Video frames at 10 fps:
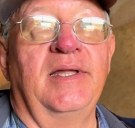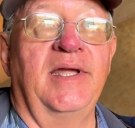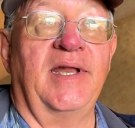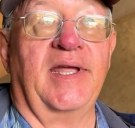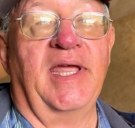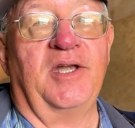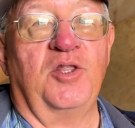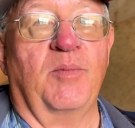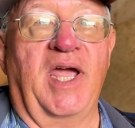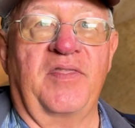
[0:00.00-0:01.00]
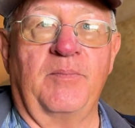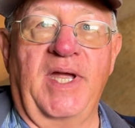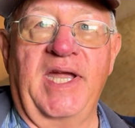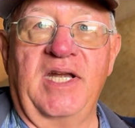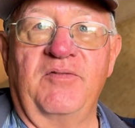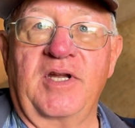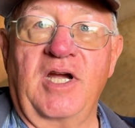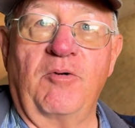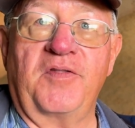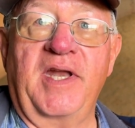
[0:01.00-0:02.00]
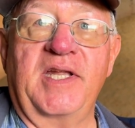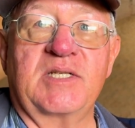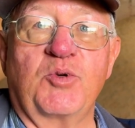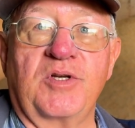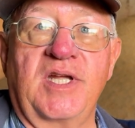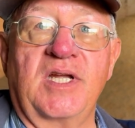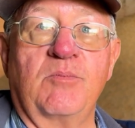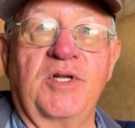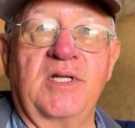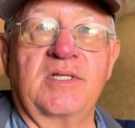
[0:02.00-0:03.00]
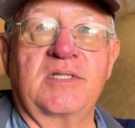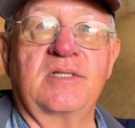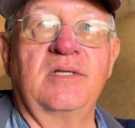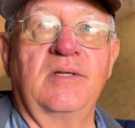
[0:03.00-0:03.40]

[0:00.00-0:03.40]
and I can't do the math in my head to figure out what that is per ton, but it's,